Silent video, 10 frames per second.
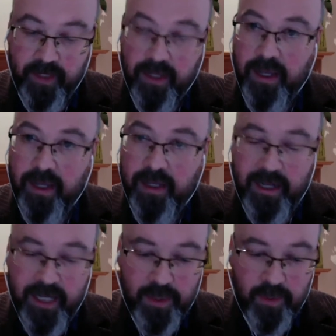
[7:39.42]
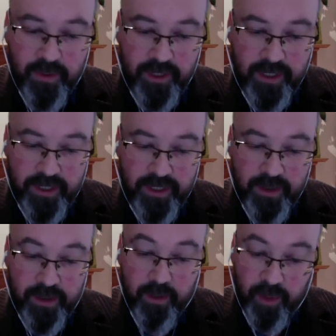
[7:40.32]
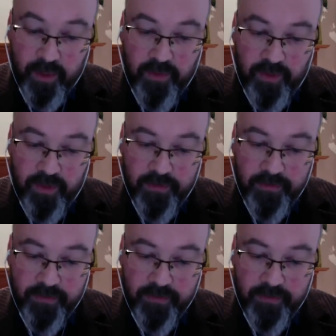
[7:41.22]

And the last one is the bull ruler.